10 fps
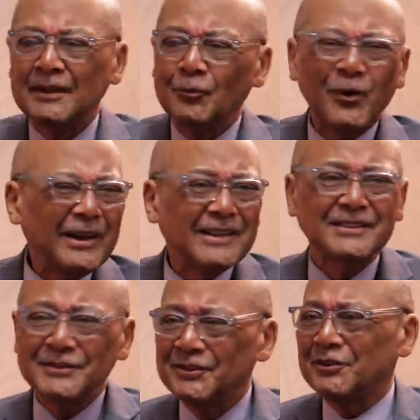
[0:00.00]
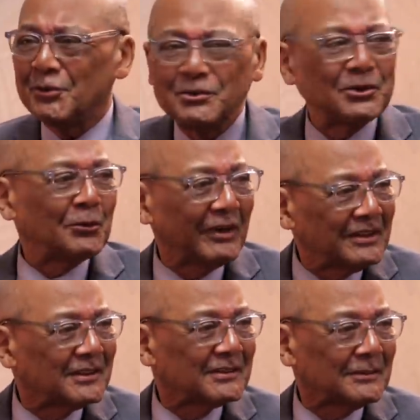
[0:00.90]
And what is institutional
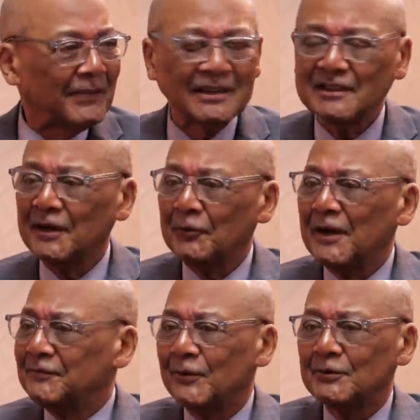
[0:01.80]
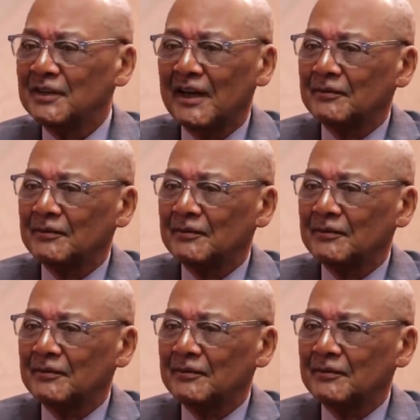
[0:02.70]
racism? That's like white folks have